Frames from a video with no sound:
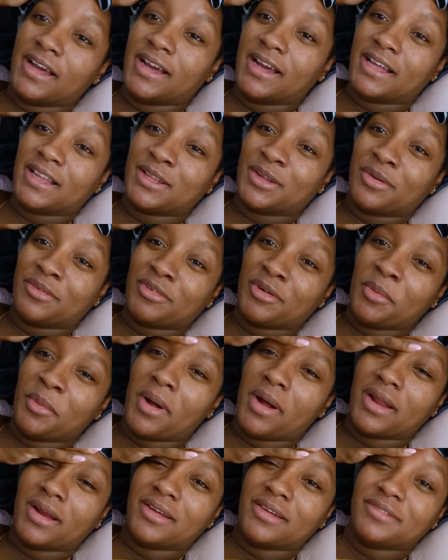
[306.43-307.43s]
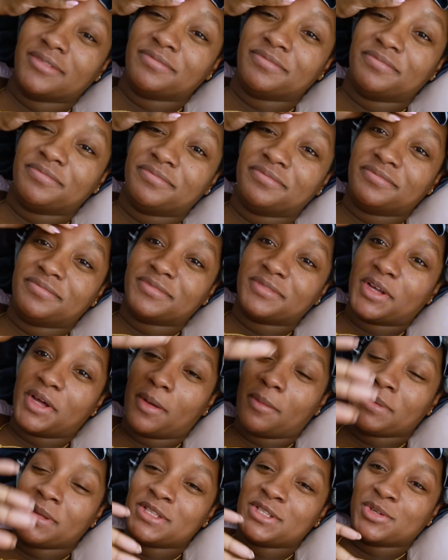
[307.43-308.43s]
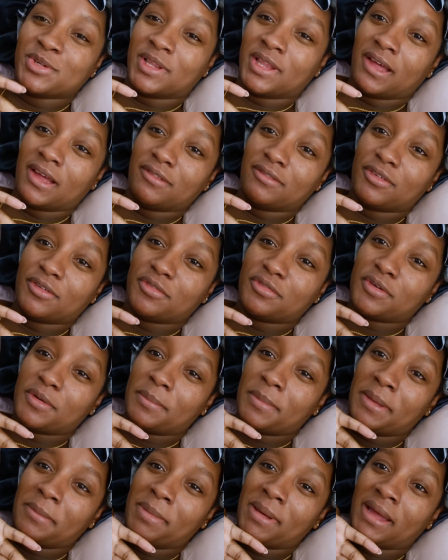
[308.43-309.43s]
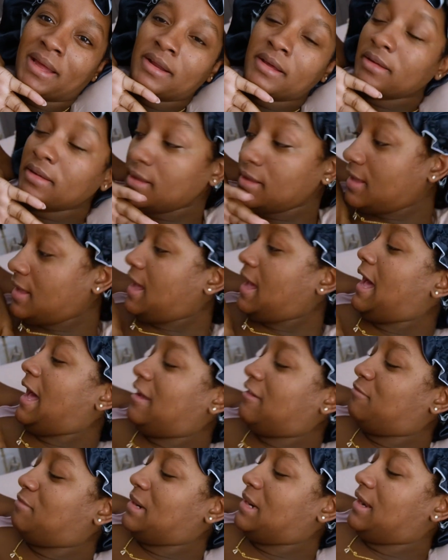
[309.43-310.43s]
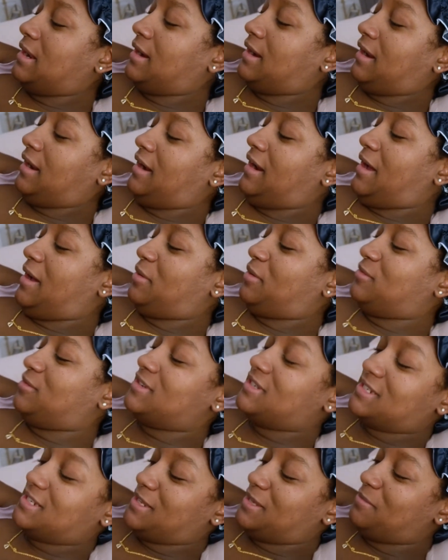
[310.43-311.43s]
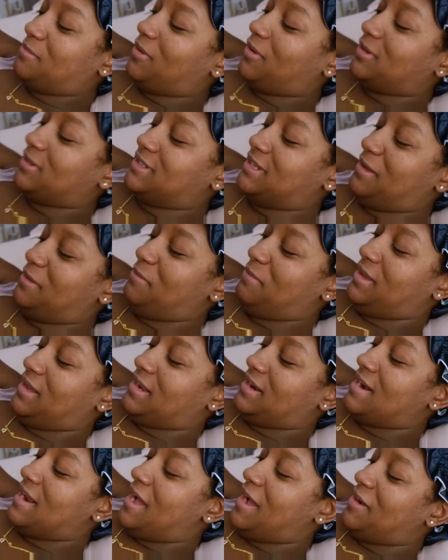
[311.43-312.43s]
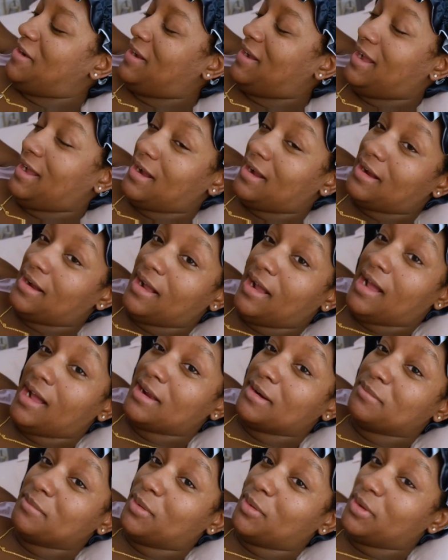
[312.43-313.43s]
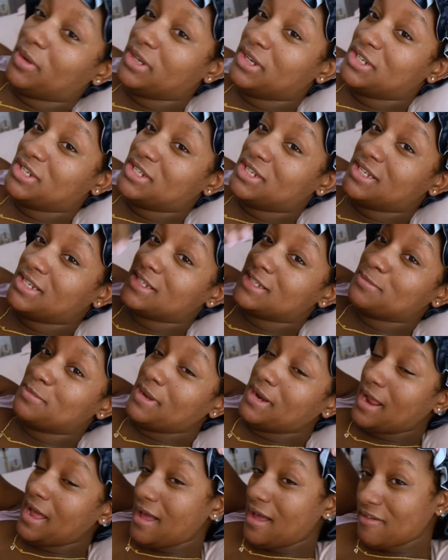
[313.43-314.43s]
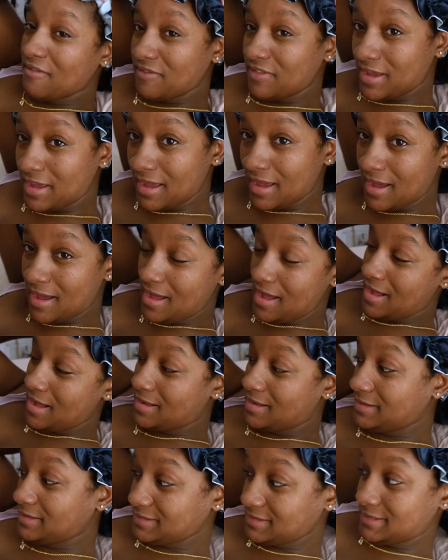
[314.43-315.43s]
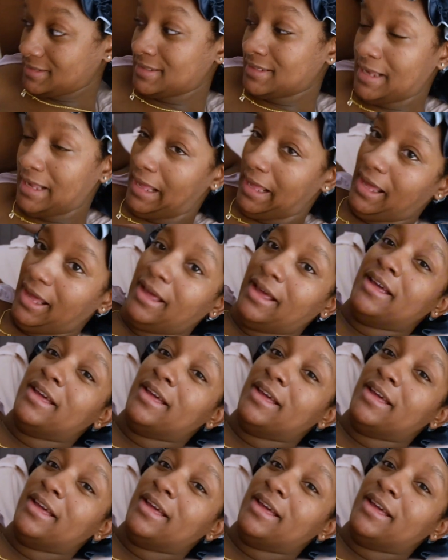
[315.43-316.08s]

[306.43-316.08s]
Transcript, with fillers: Hello everyone, coming to you live from my bed. I've been in and out of sleep all day. Me and I are here, and boy, she's been having a day.